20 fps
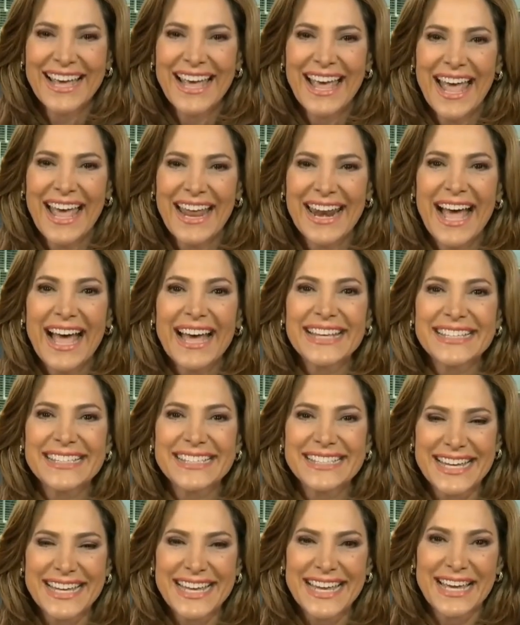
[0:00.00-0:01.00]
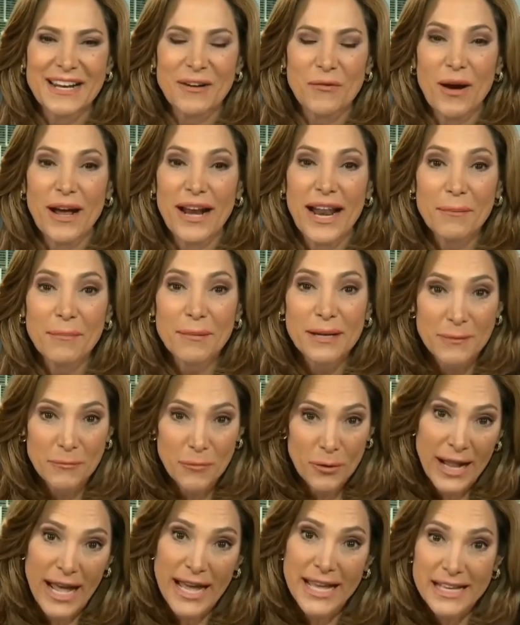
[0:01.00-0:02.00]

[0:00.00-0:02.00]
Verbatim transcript: And I see it when, I'm, when I